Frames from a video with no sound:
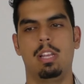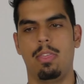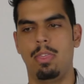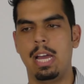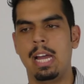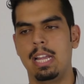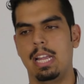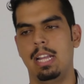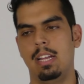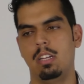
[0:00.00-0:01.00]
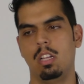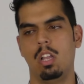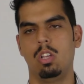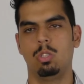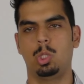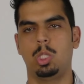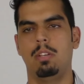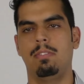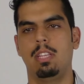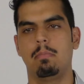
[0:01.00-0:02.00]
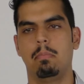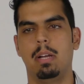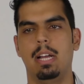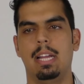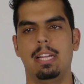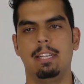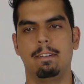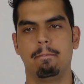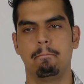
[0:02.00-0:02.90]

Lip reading: That and shifting my